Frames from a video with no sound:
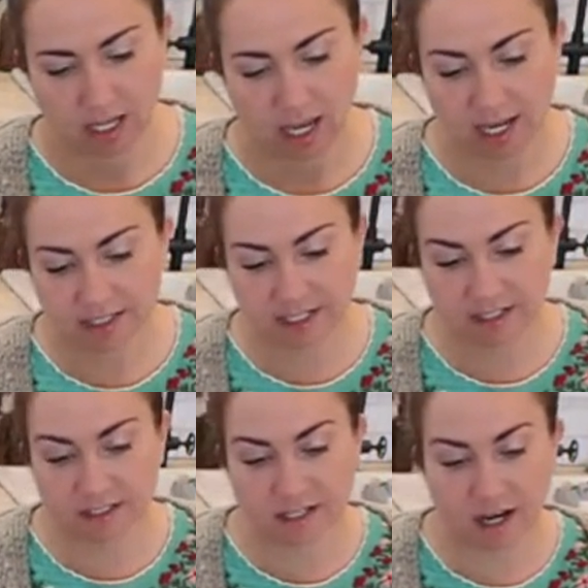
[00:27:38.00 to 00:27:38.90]
I did
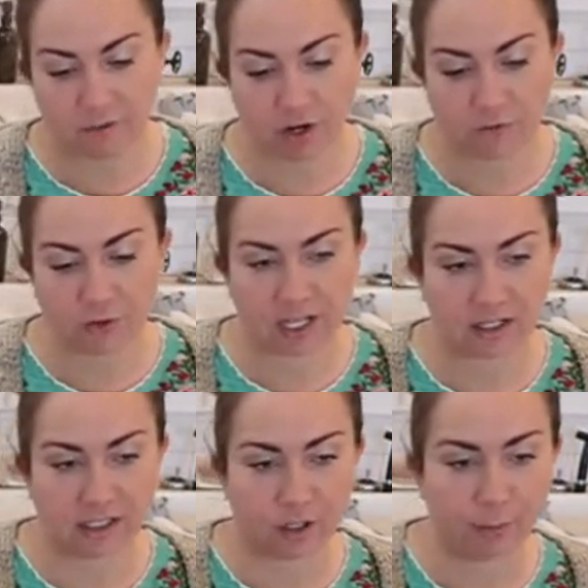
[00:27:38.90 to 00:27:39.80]
discover if you get a
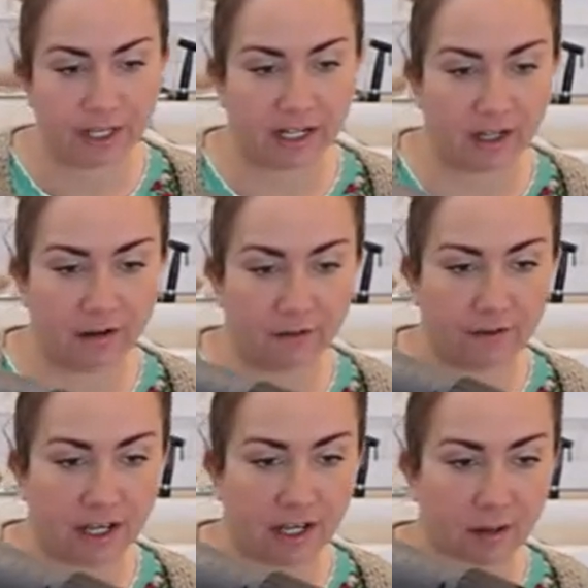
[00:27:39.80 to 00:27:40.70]
little bit of
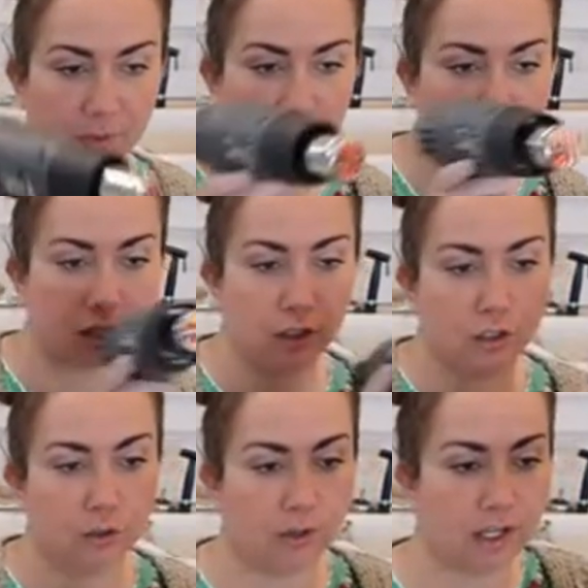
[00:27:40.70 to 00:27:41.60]
um,
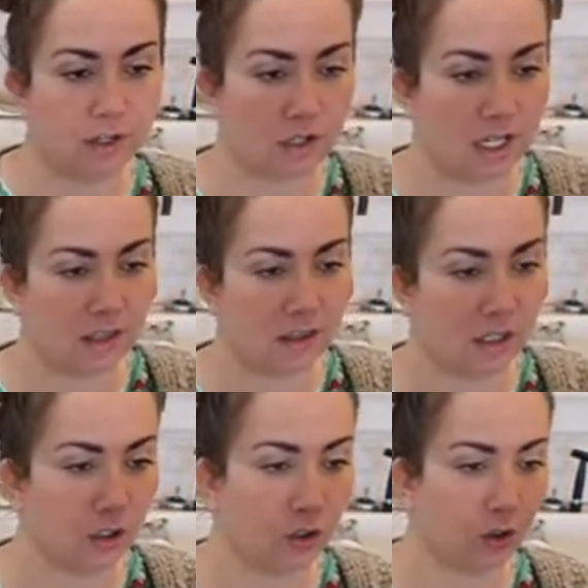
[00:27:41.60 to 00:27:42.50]
glue underneath the
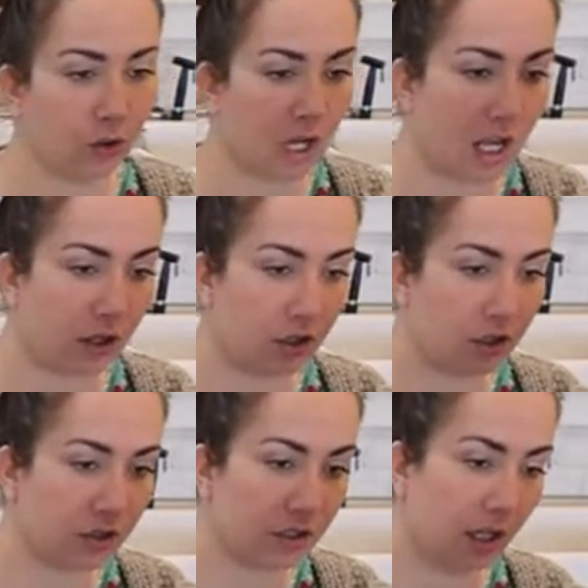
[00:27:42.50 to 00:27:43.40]
new
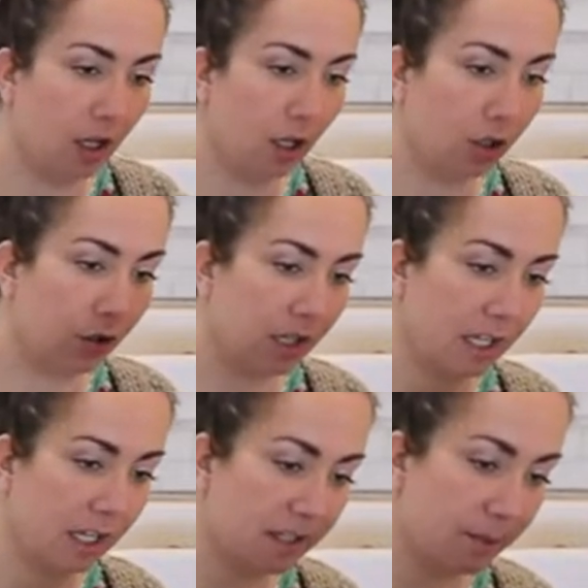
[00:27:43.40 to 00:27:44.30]
colors, you can
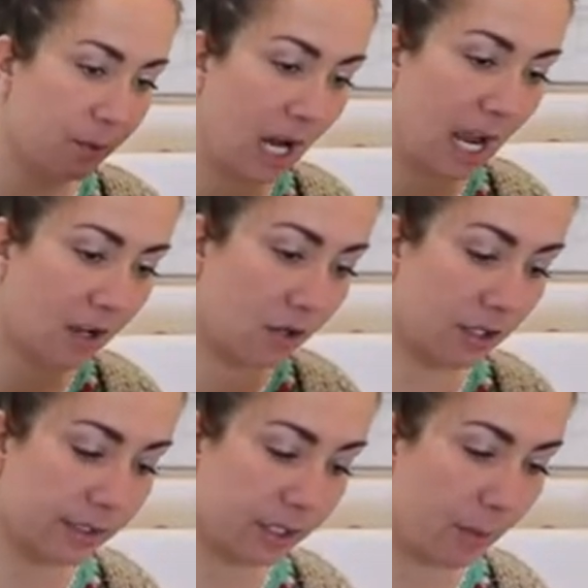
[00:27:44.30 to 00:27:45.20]
get some
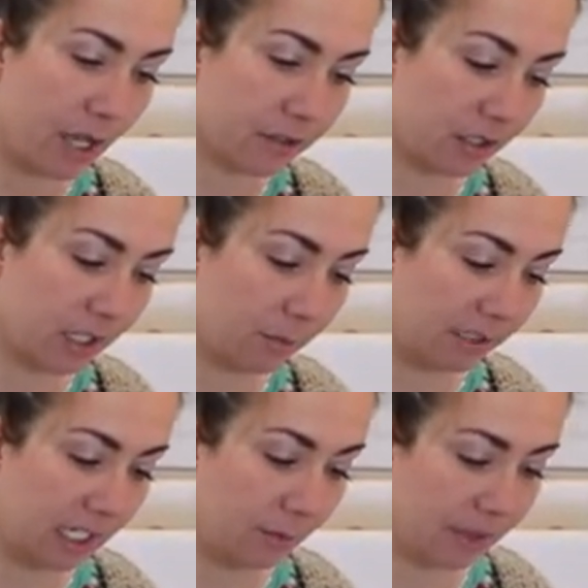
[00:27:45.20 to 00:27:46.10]
crackle. So I'm also going to
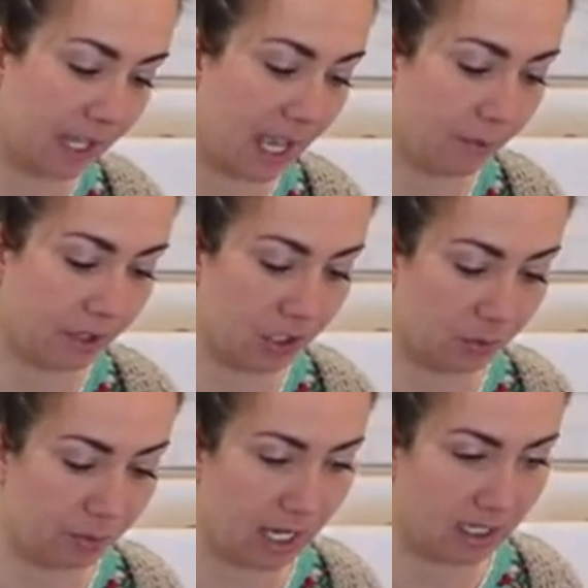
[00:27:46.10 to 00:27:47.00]
play with that with the
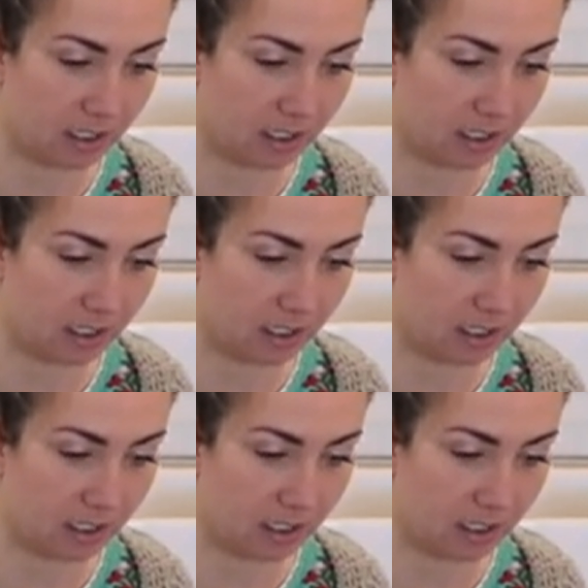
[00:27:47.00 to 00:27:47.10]
new paint.